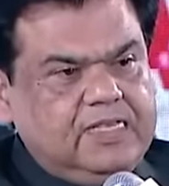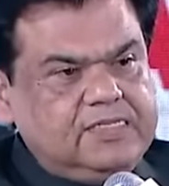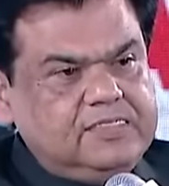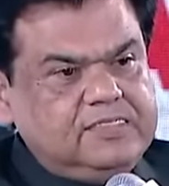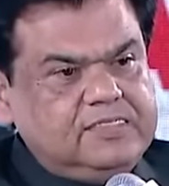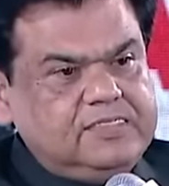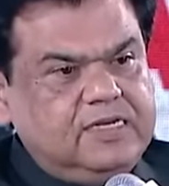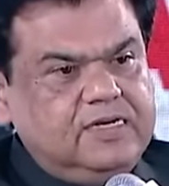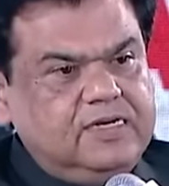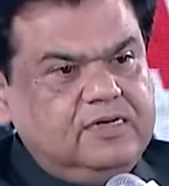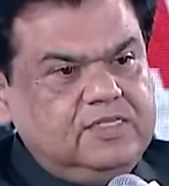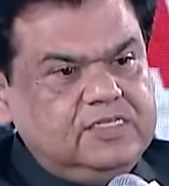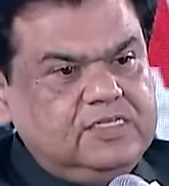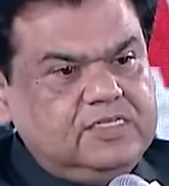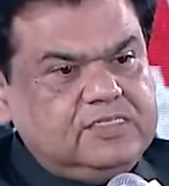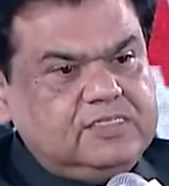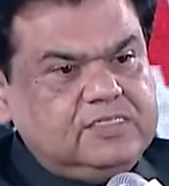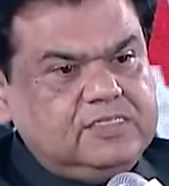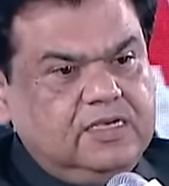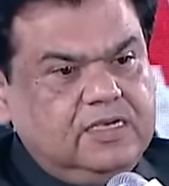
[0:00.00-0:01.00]
As I said,
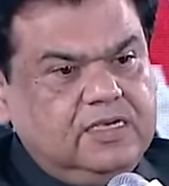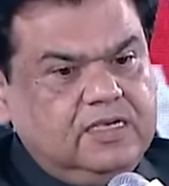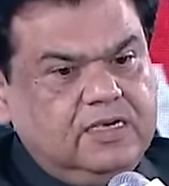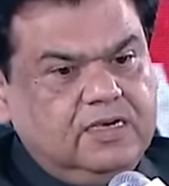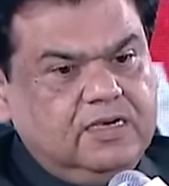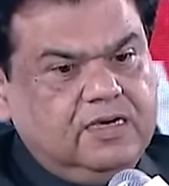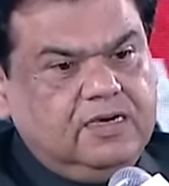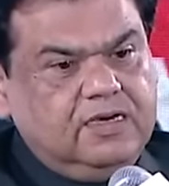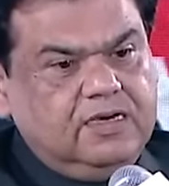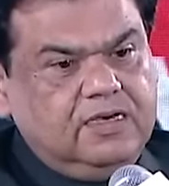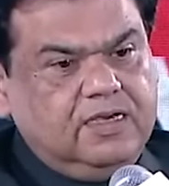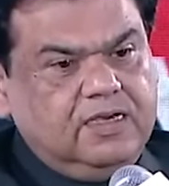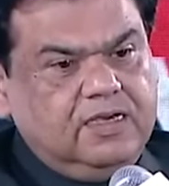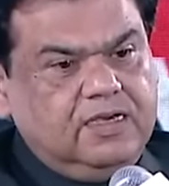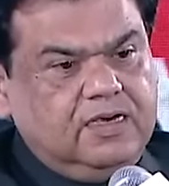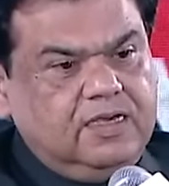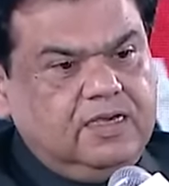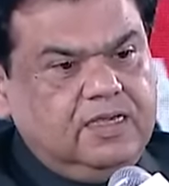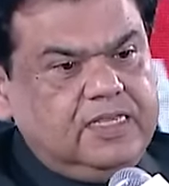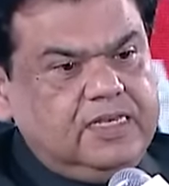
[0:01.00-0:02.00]
this
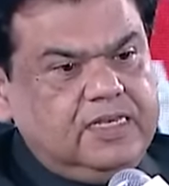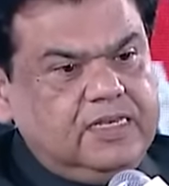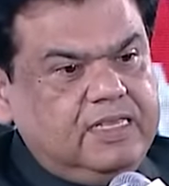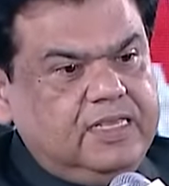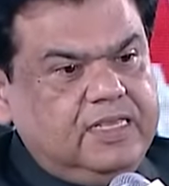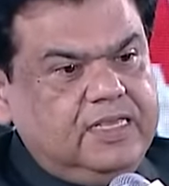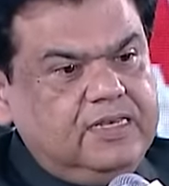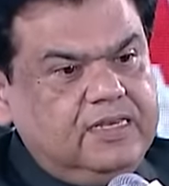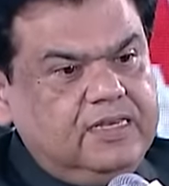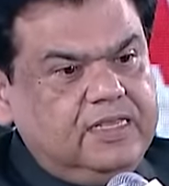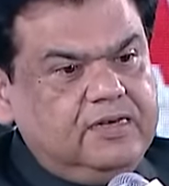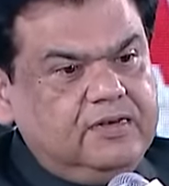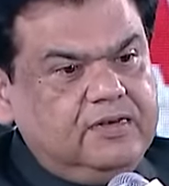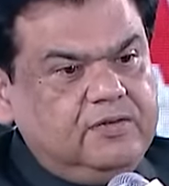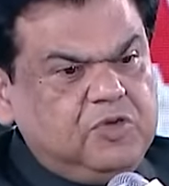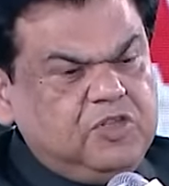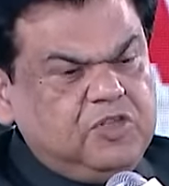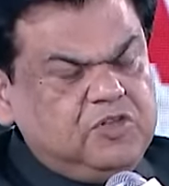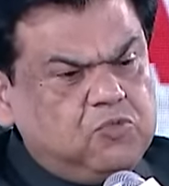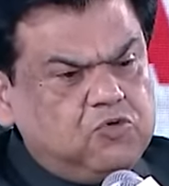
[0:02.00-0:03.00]
in, in, in,
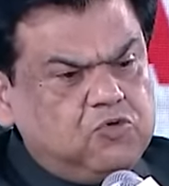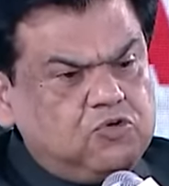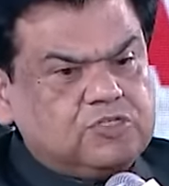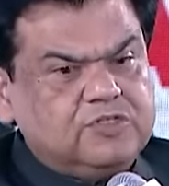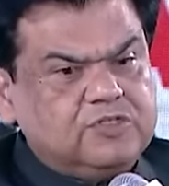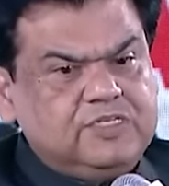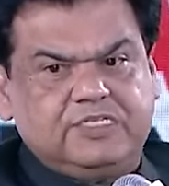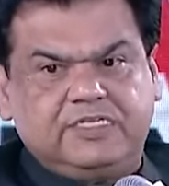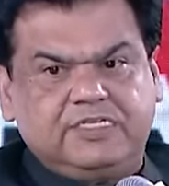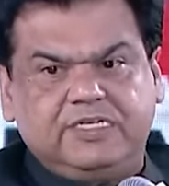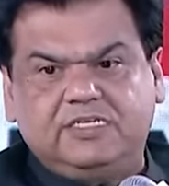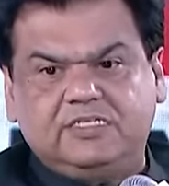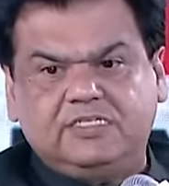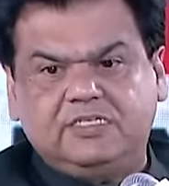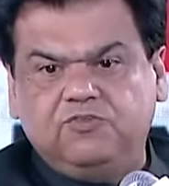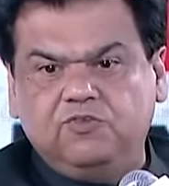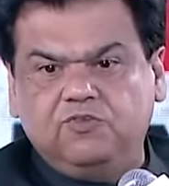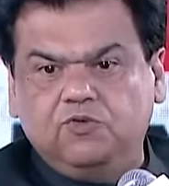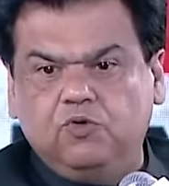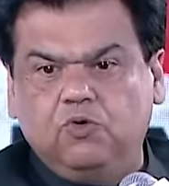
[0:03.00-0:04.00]
in most of the states,
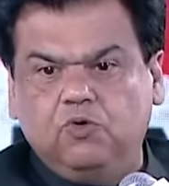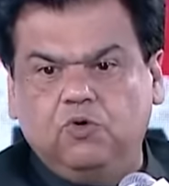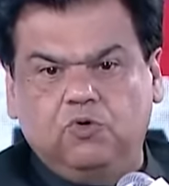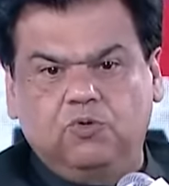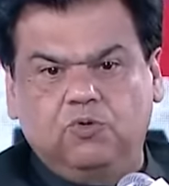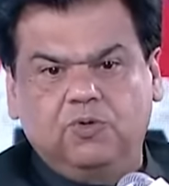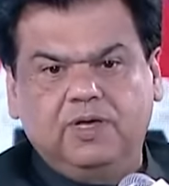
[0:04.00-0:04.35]
if you go